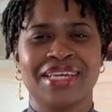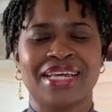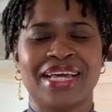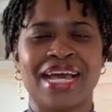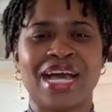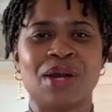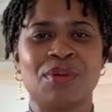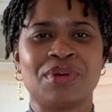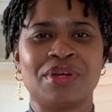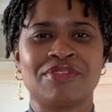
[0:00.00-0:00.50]

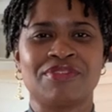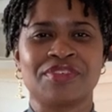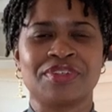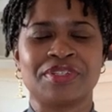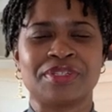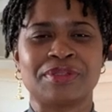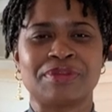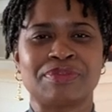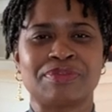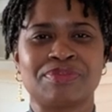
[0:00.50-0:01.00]

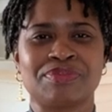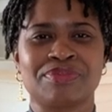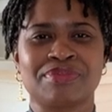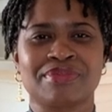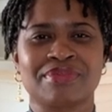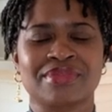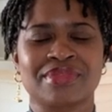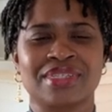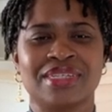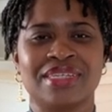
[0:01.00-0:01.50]
However,
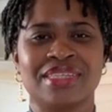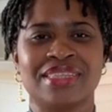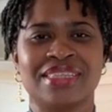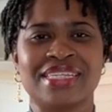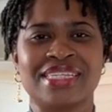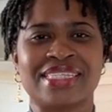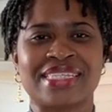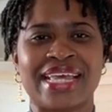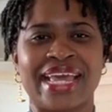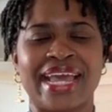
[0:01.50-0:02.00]

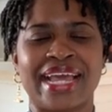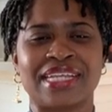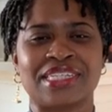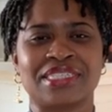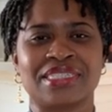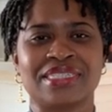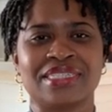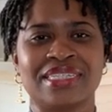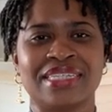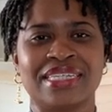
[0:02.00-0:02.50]
this
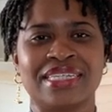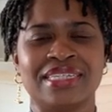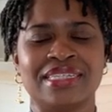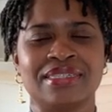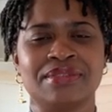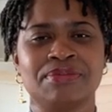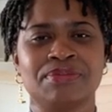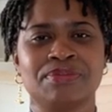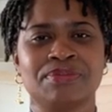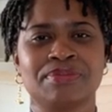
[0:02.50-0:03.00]

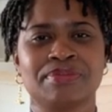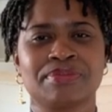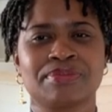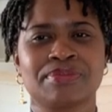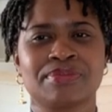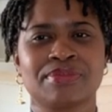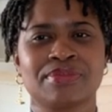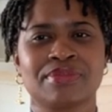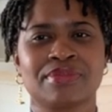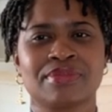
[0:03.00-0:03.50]
actually
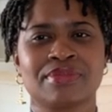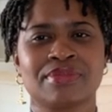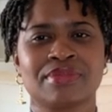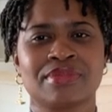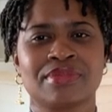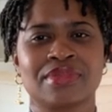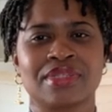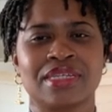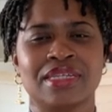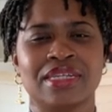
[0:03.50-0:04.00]

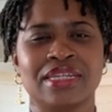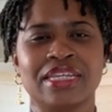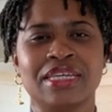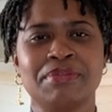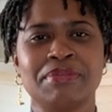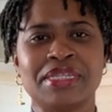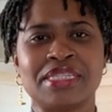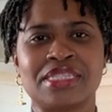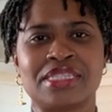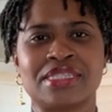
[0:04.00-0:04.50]

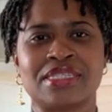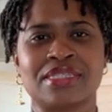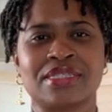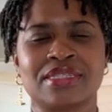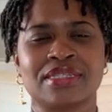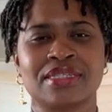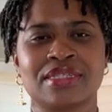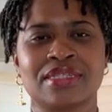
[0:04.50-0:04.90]
limits